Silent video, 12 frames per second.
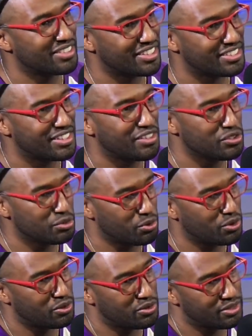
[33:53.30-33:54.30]
a sales
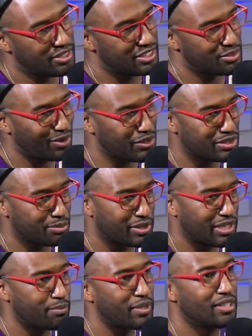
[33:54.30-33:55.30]
role in the sponsorship
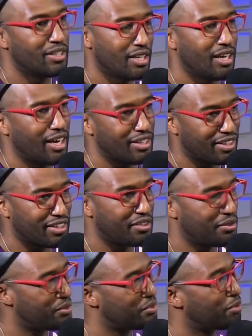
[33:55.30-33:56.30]
team, and I'd like
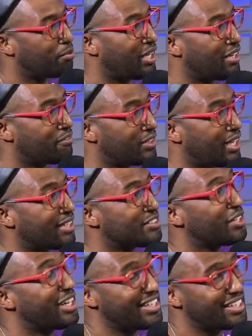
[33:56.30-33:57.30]
you to apply for that." So
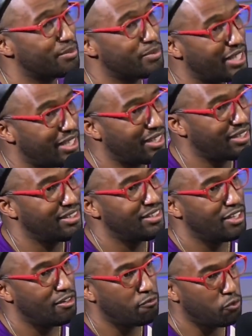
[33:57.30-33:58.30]
I ended up getting
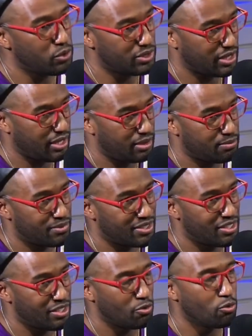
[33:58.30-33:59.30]
a full-time
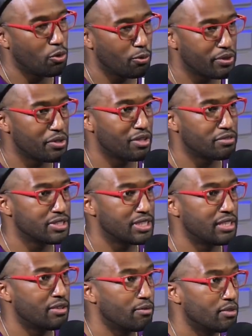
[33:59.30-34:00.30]
role with
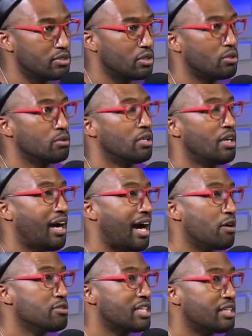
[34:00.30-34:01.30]
UFC. So I
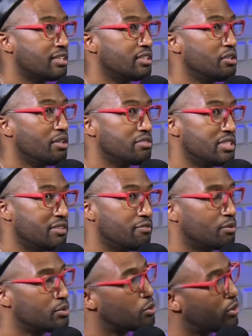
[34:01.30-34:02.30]
was at UFC
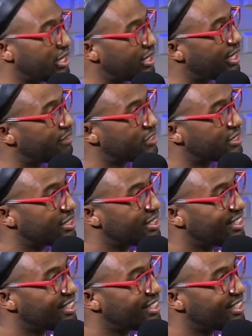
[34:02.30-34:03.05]
from 2011